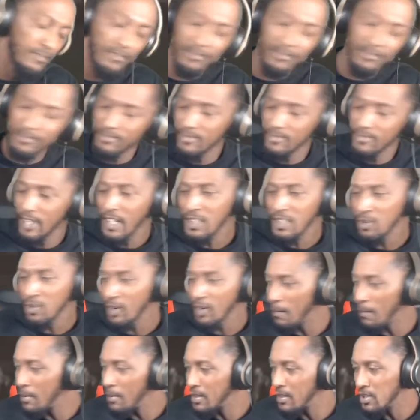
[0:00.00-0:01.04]
That's what
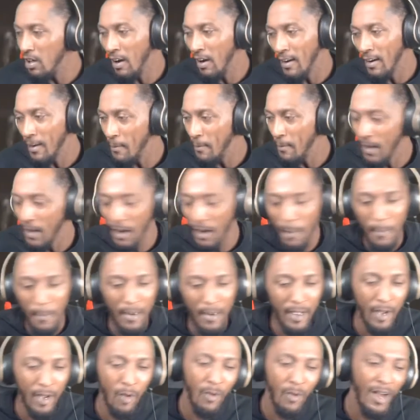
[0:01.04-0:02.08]
I've been talking about,
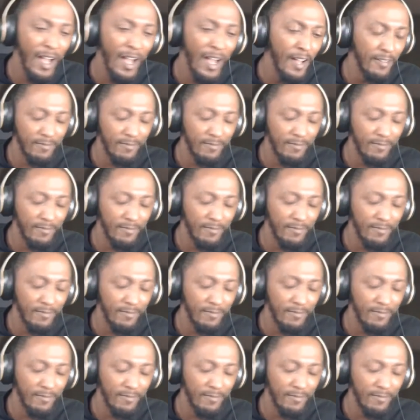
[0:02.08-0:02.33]
man. What?